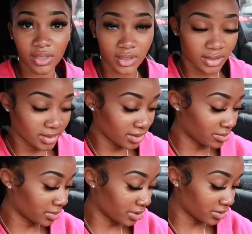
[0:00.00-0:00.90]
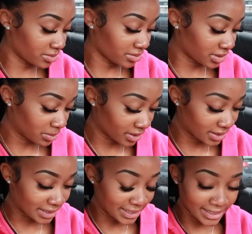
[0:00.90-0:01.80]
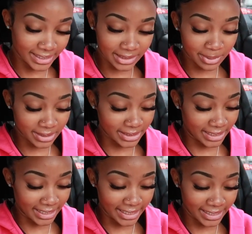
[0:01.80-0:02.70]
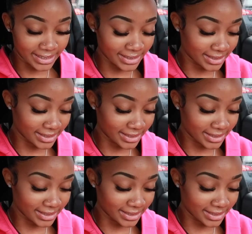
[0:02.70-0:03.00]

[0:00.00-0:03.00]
to hit, bro. It's about to hit. It's about to hit.